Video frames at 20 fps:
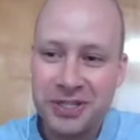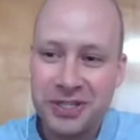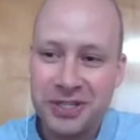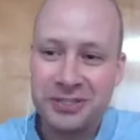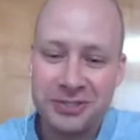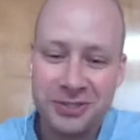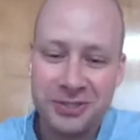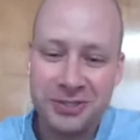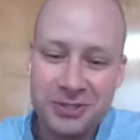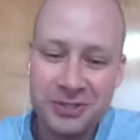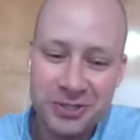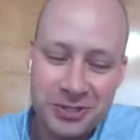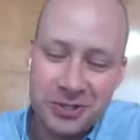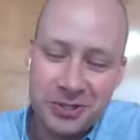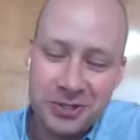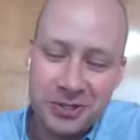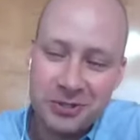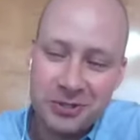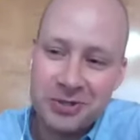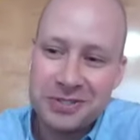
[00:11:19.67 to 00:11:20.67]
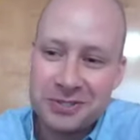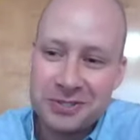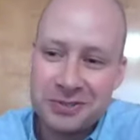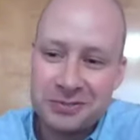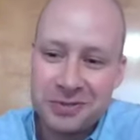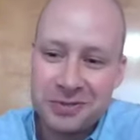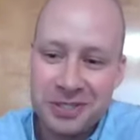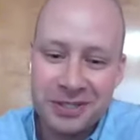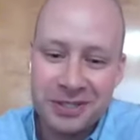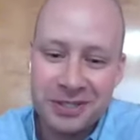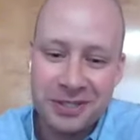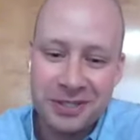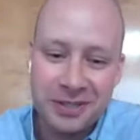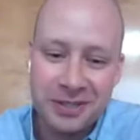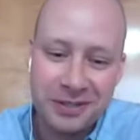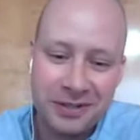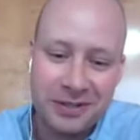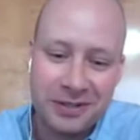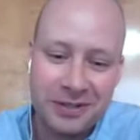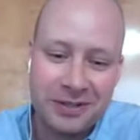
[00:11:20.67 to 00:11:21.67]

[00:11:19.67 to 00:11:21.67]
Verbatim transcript: ways. So those are the two reasons we hear.